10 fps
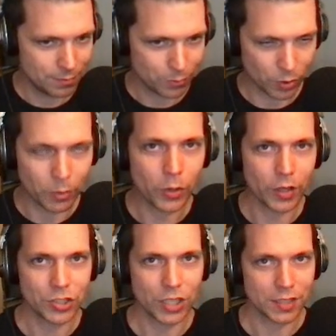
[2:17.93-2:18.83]

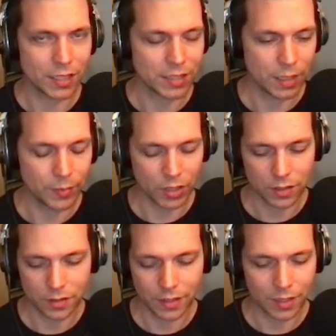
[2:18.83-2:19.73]
promoting chess.com
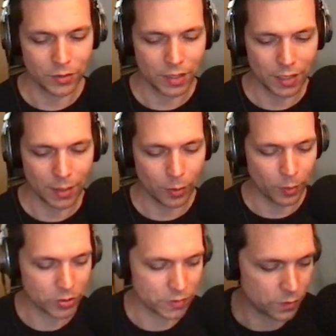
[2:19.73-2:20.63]
here. They don't need any
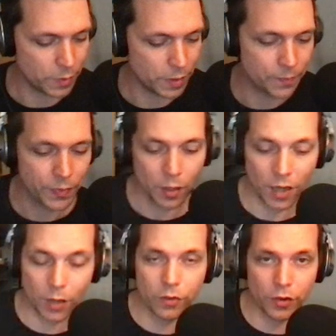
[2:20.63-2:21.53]
promotion from me.
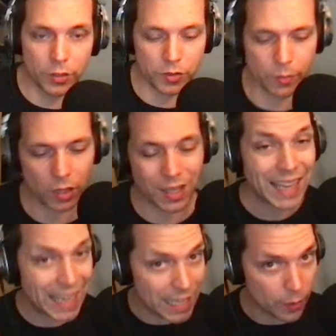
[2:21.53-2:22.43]
However, I use them a lot.
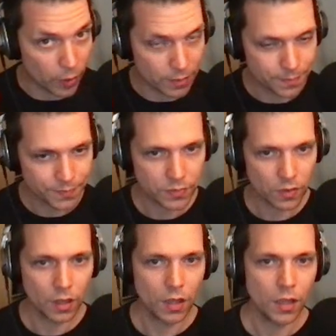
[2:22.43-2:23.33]
Anyway,
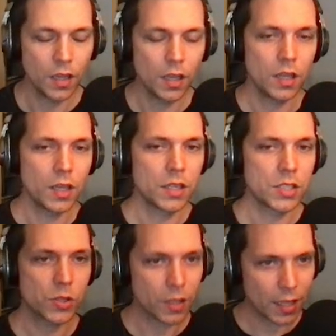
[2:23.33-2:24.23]

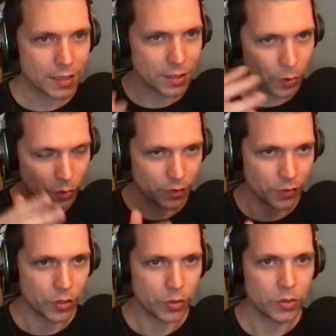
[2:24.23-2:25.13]
so I like to do the
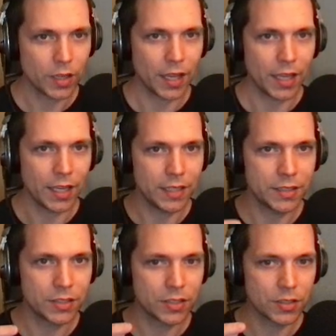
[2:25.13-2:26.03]
review,
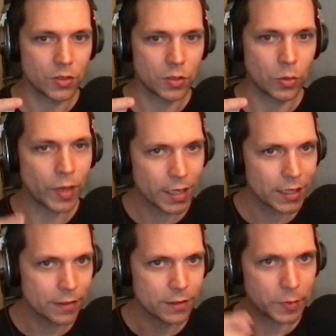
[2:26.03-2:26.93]
and when it
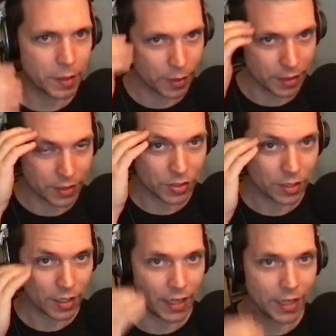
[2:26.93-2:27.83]
gives me this,
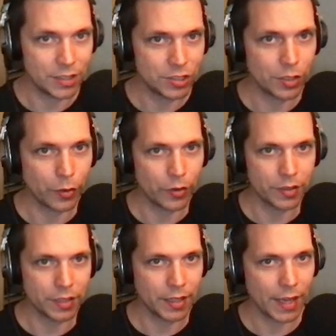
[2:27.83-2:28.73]
hey, G3
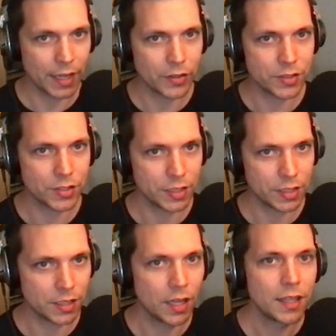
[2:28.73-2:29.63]
is an inaccuracy,